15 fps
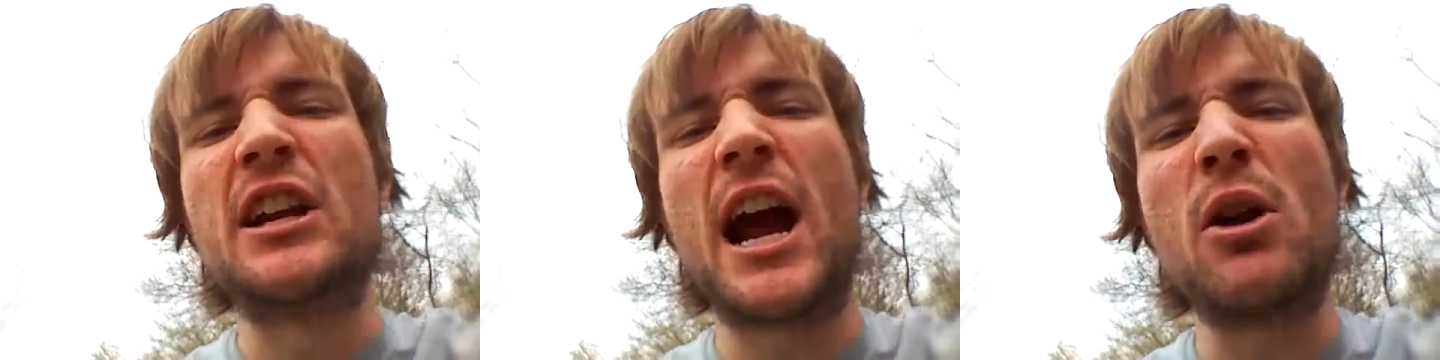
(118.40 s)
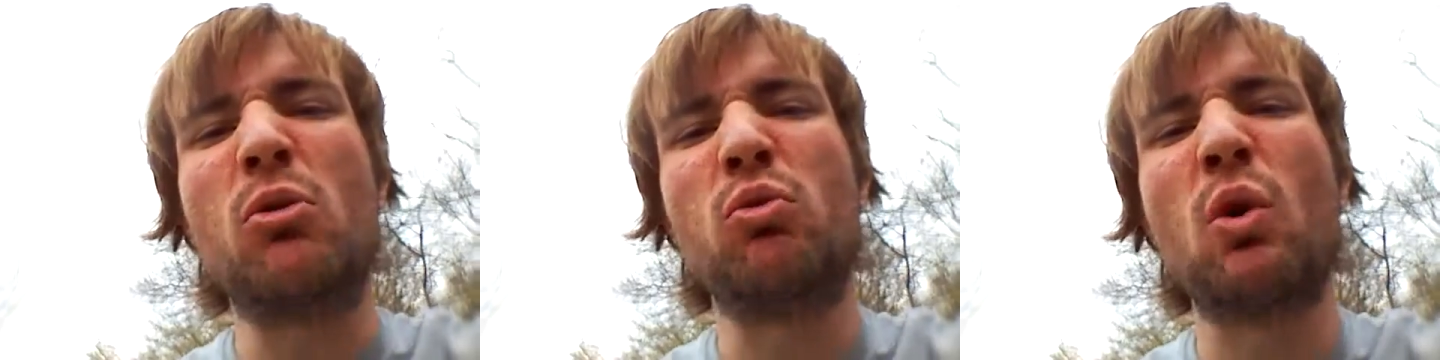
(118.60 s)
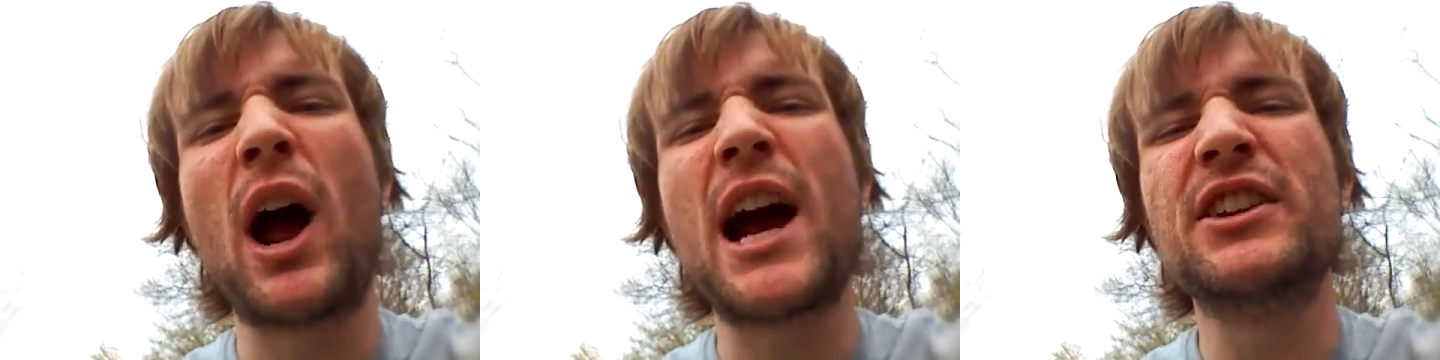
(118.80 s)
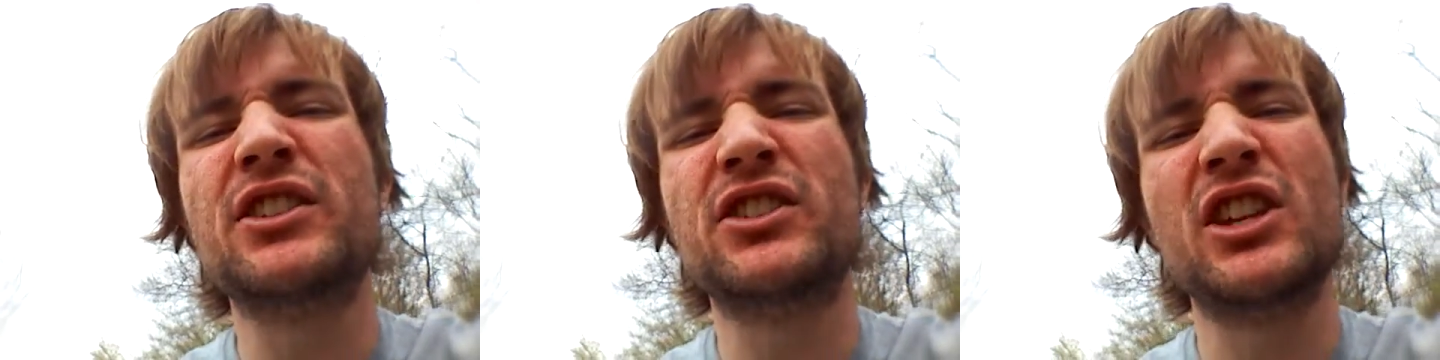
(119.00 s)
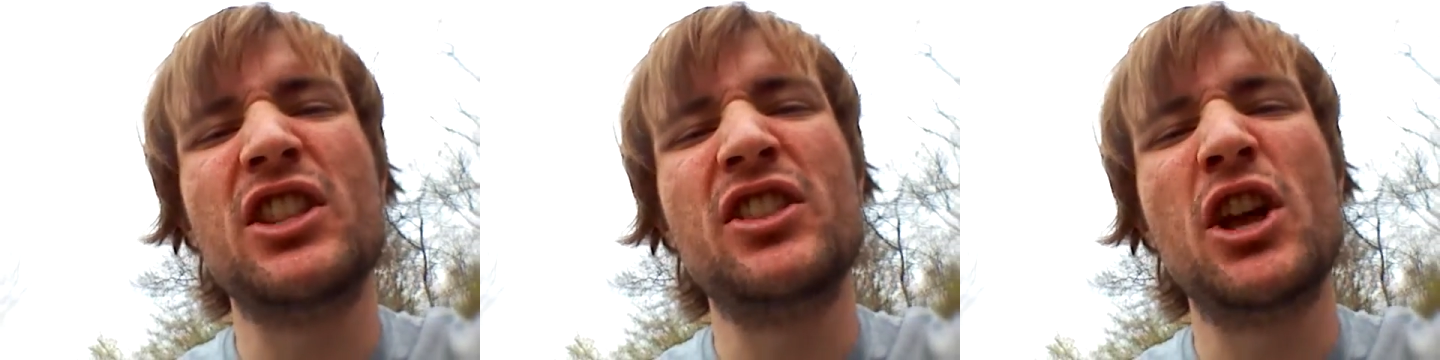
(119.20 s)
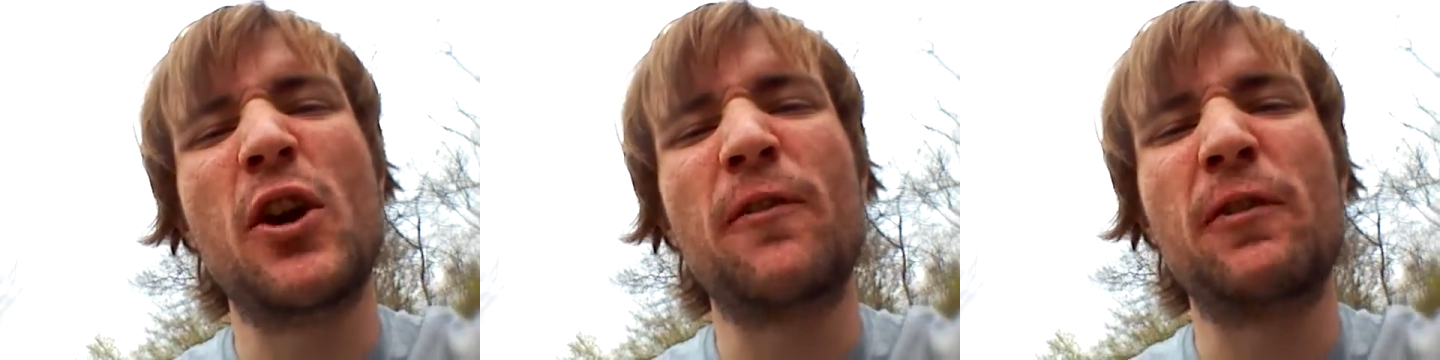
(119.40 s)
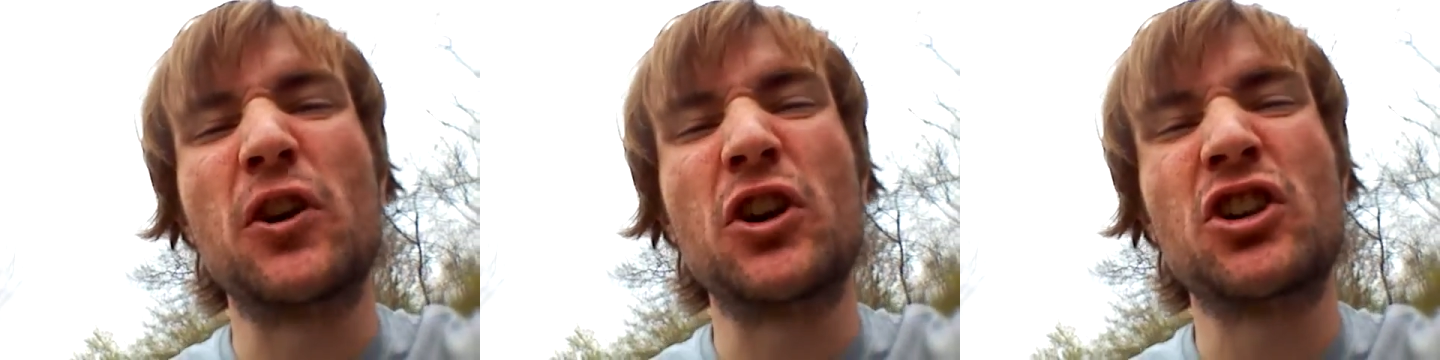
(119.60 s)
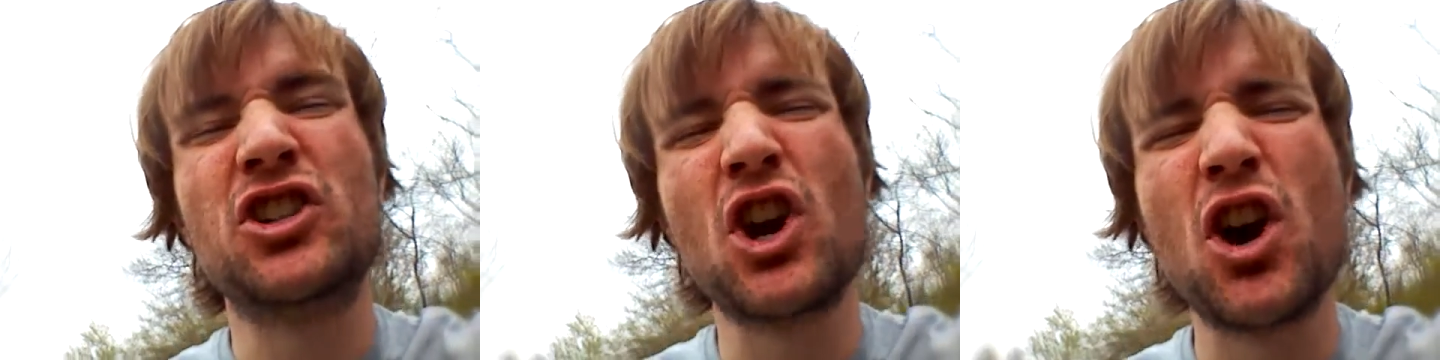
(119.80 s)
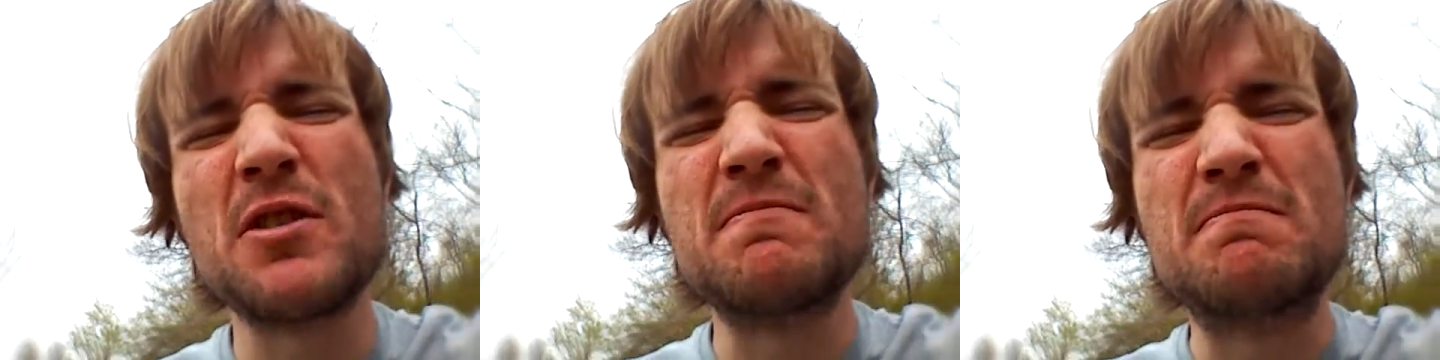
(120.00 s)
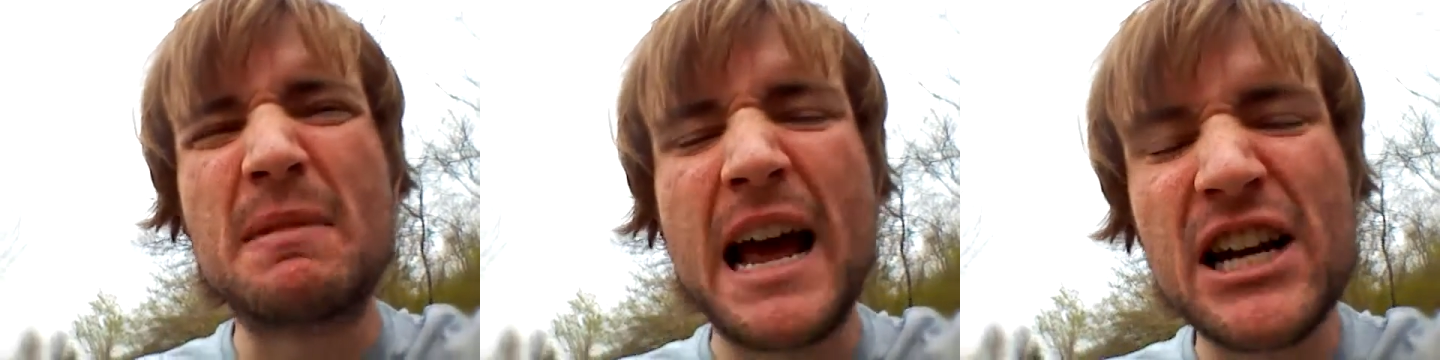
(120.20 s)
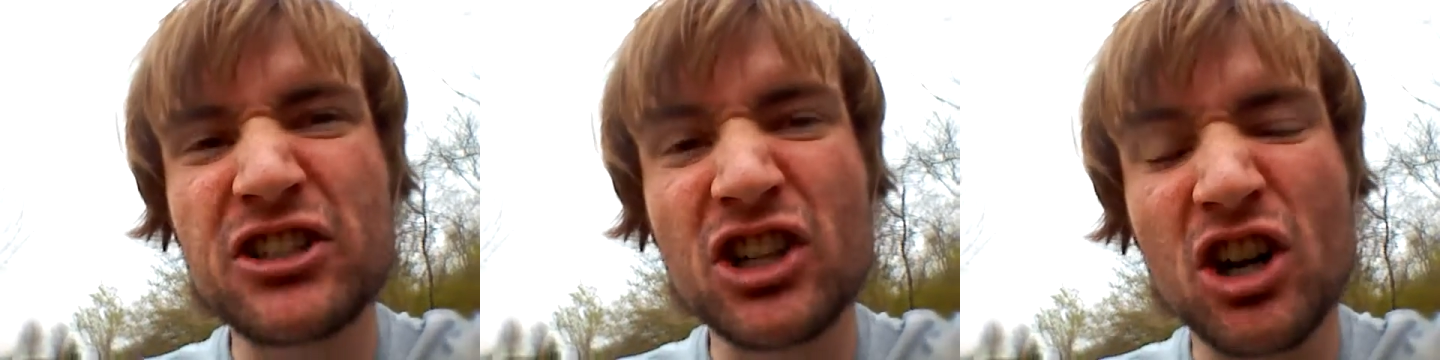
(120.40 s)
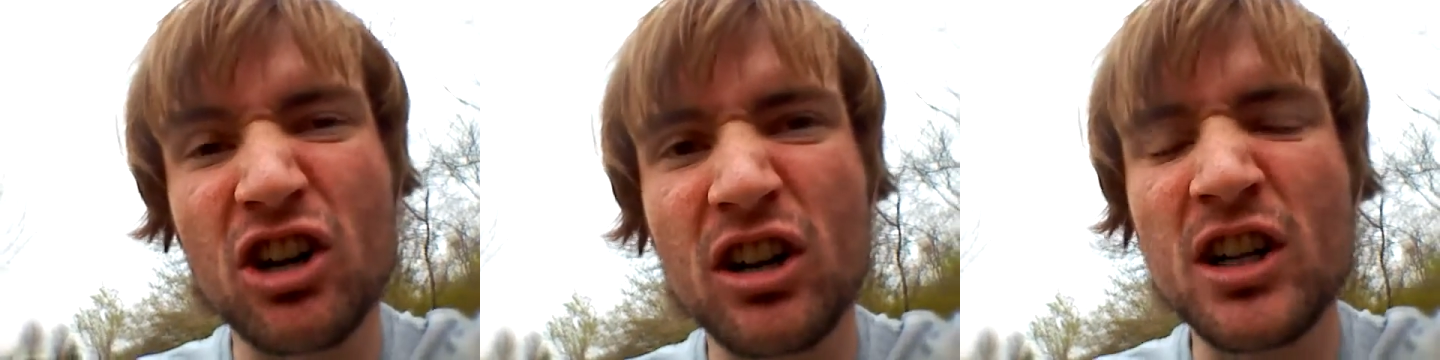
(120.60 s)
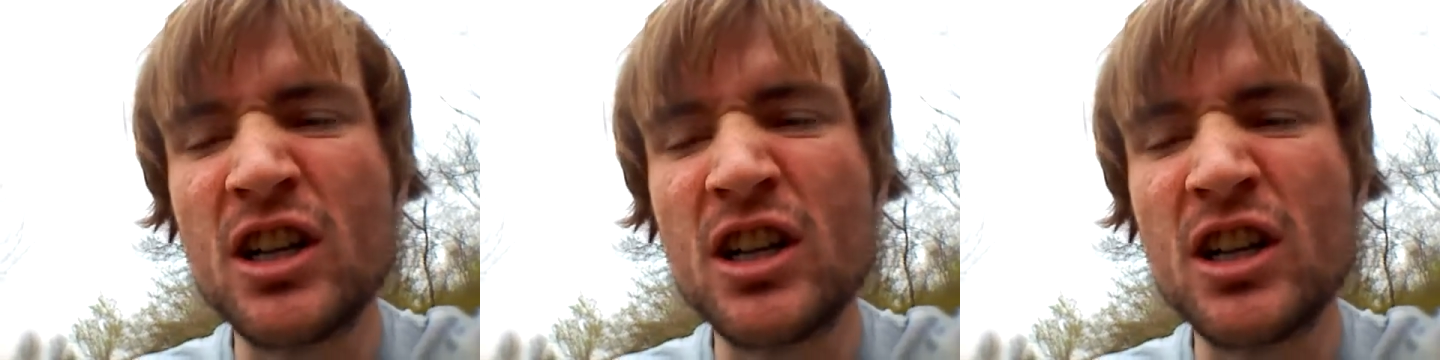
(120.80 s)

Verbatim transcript: Knight Rises in there for good measure.